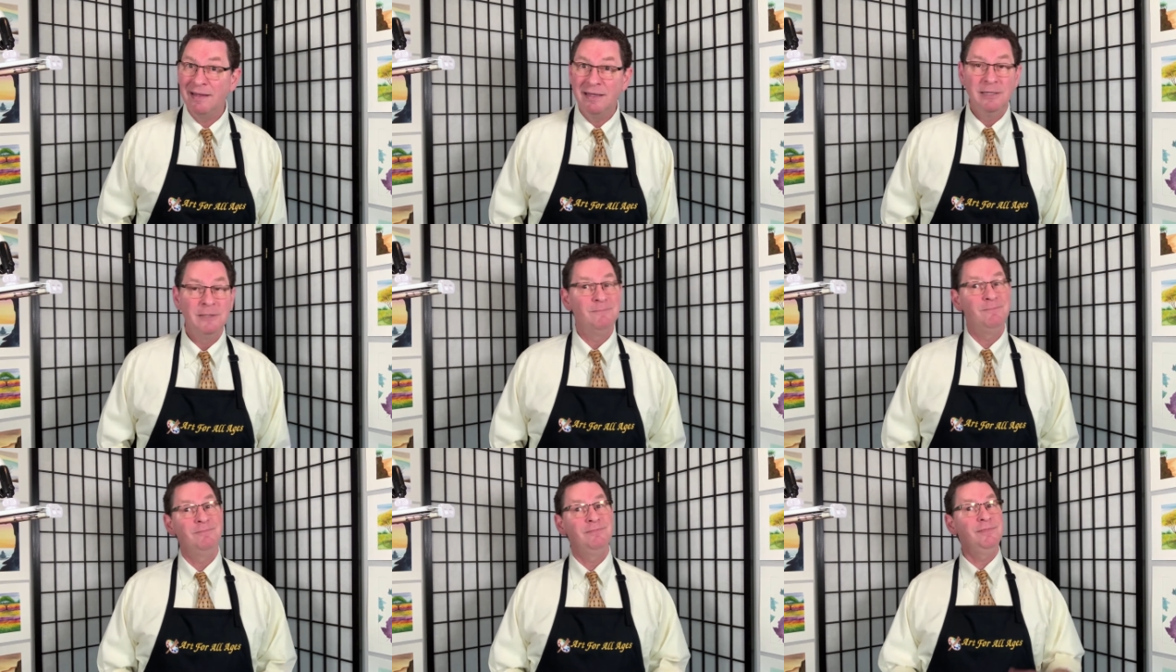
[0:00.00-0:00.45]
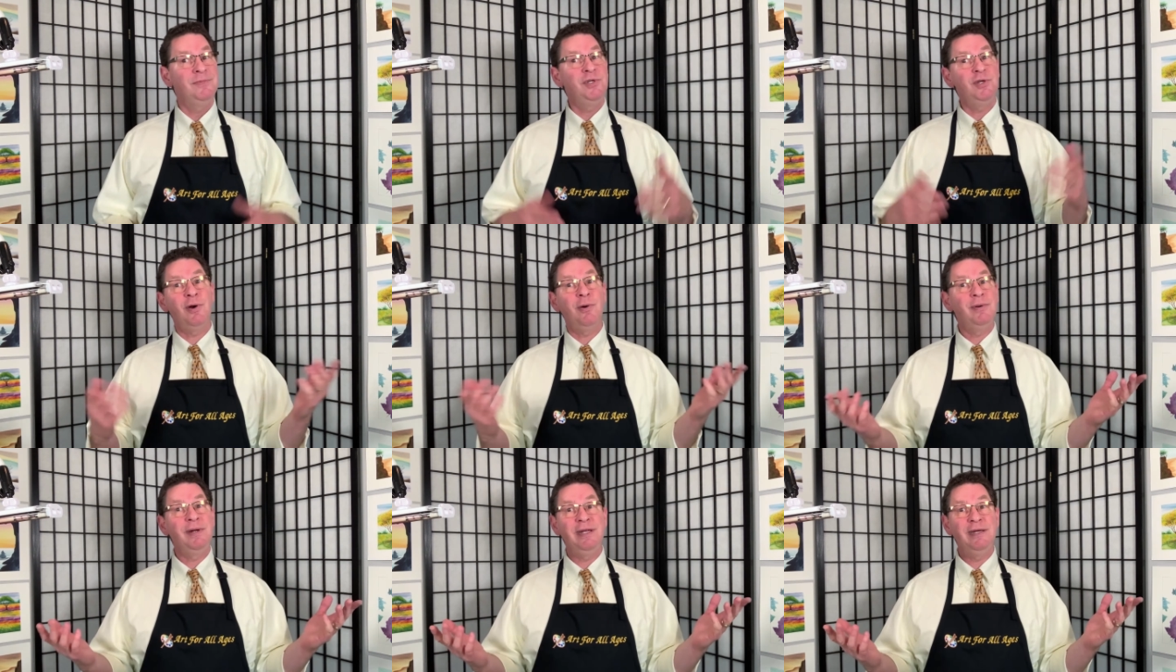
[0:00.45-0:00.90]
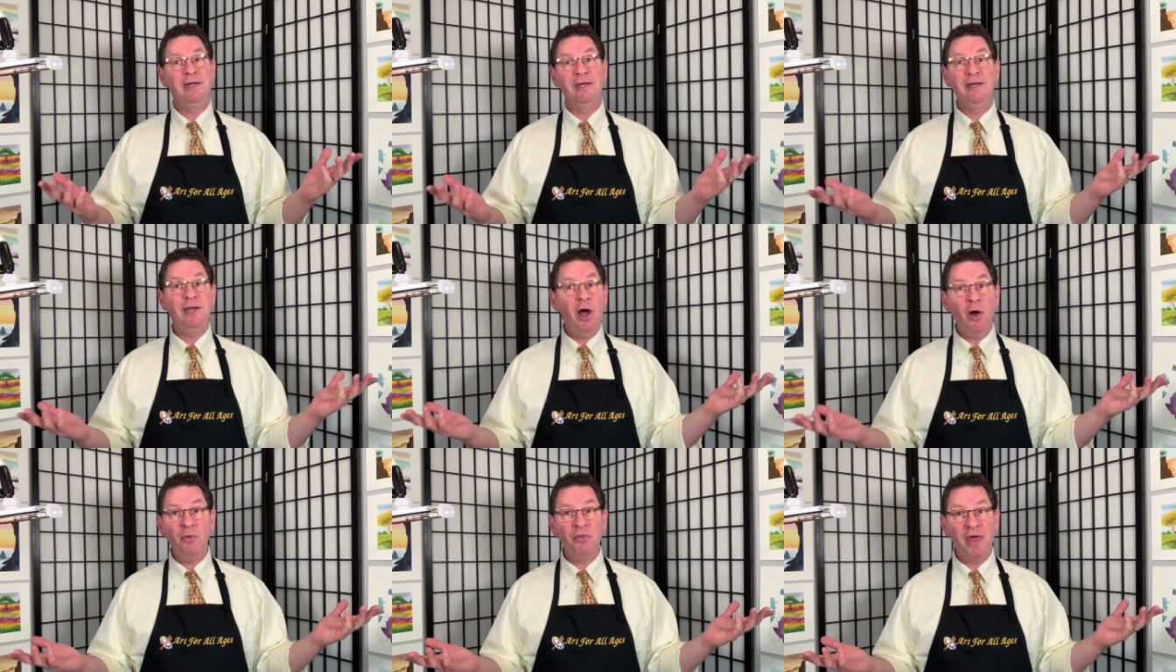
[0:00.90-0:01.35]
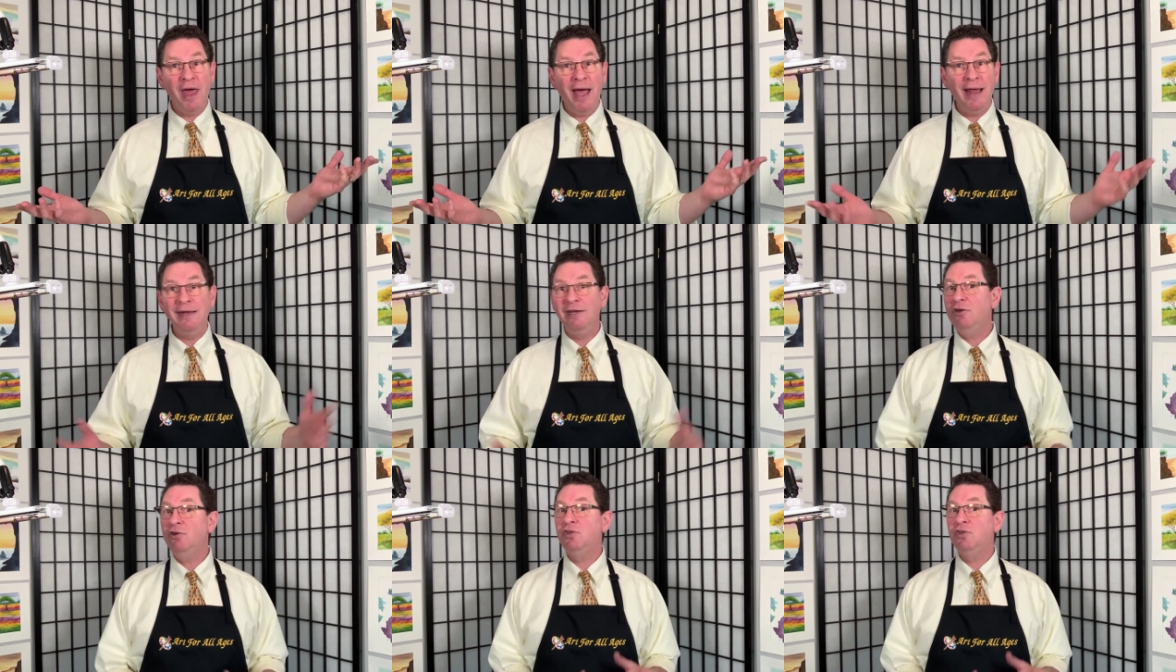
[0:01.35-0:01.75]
You don't need to know that.